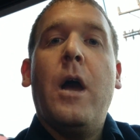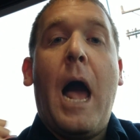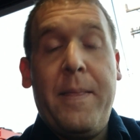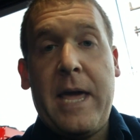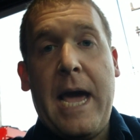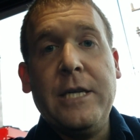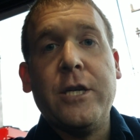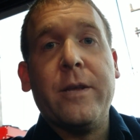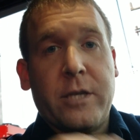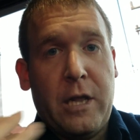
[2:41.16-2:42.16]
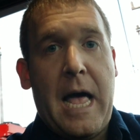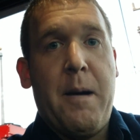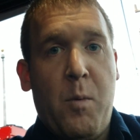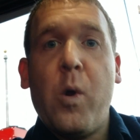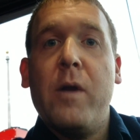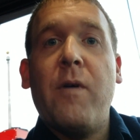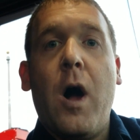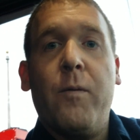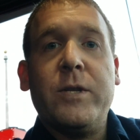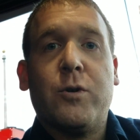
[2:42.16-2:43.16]
On the engine, there's a lot more
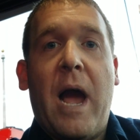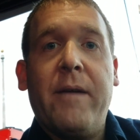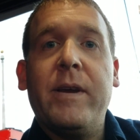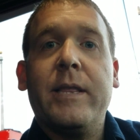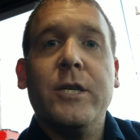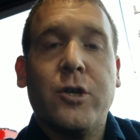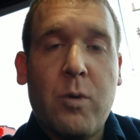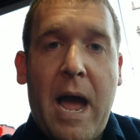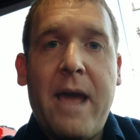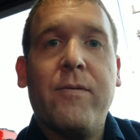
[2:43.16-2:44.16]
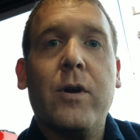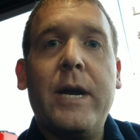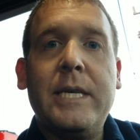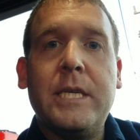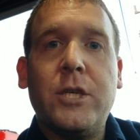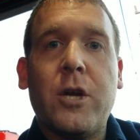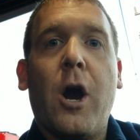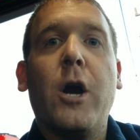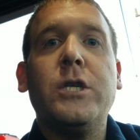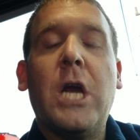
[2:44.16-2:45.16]
involved with driving. The driver is in
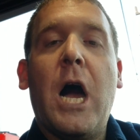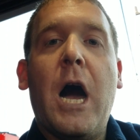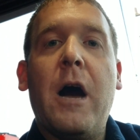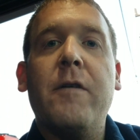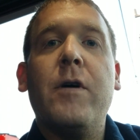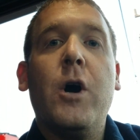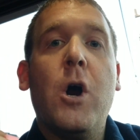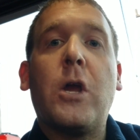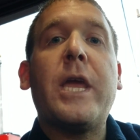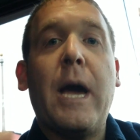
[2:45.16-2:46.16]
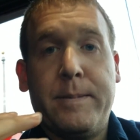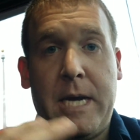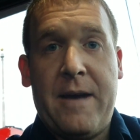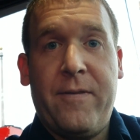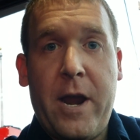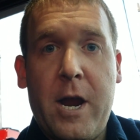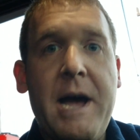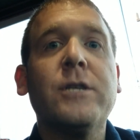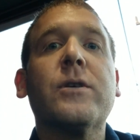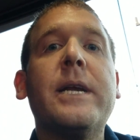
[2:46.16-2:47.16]
charge of hooking up to fire
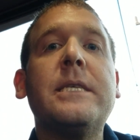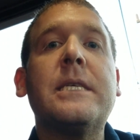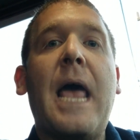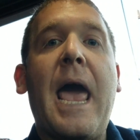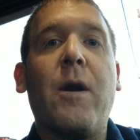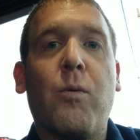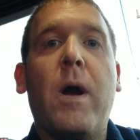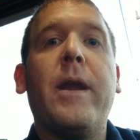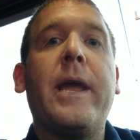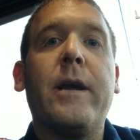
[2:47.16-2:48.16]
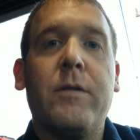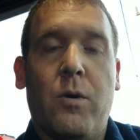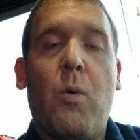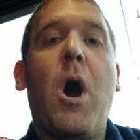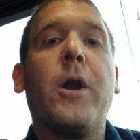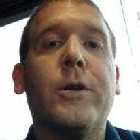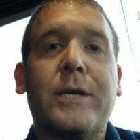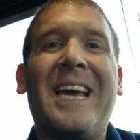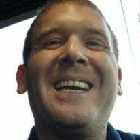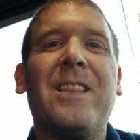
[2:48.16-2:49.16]
hydrants and running the water,
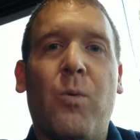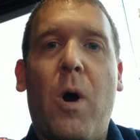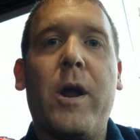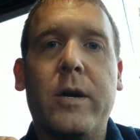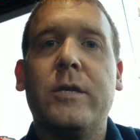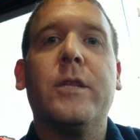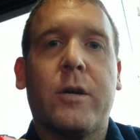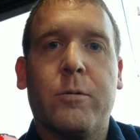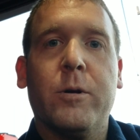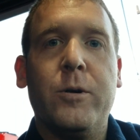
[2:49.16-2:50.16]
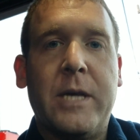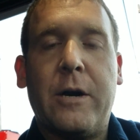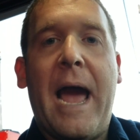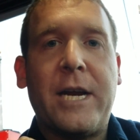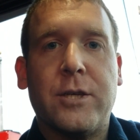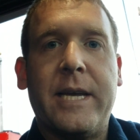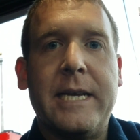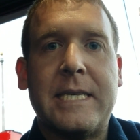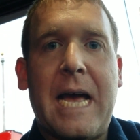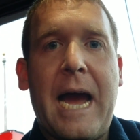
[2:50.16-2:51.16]
getting the water to the crews that are actually
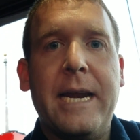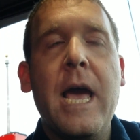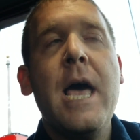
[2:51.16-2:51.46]
inside.